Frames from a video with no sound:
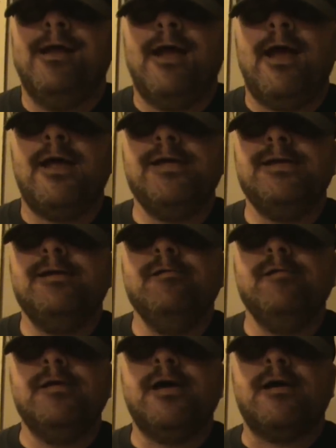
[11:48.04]
How you
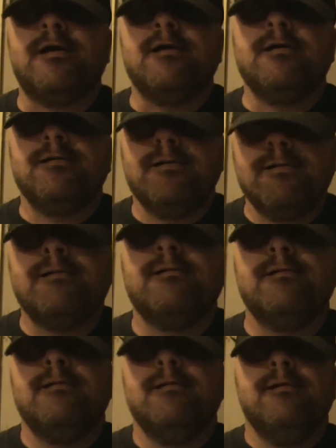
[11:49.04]
doing there?
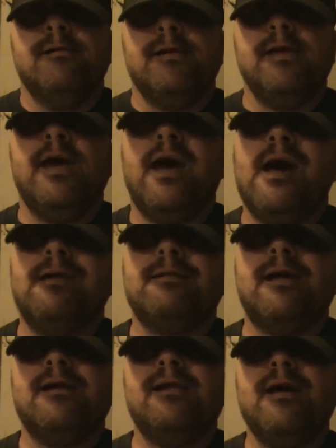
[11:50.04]
Yeah,
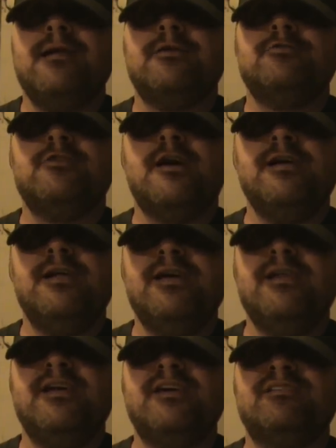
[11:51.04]
I'd like to trade in this